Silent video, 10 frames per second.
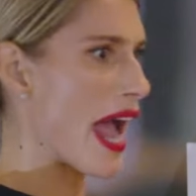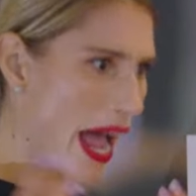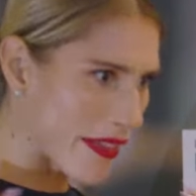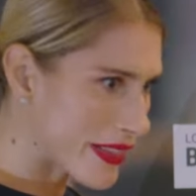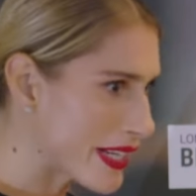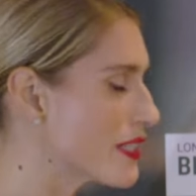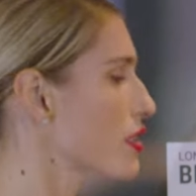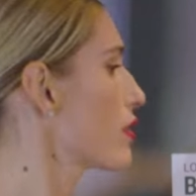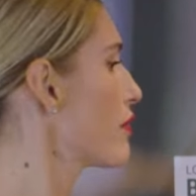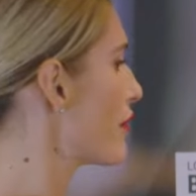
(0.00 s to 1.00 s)
And these
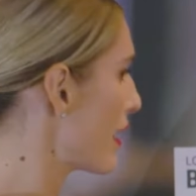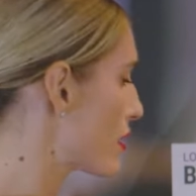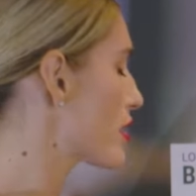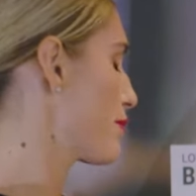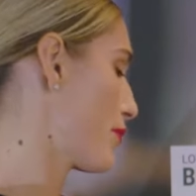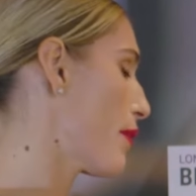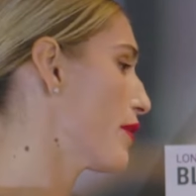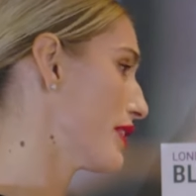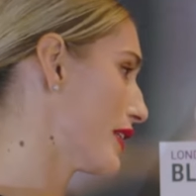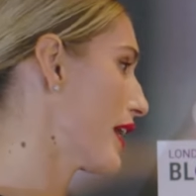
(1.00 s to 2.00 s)
sort of events are
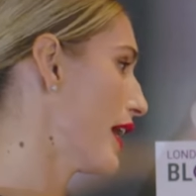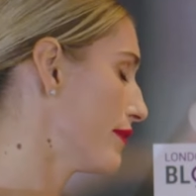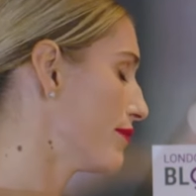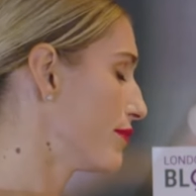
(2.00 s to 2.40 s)
promoting that.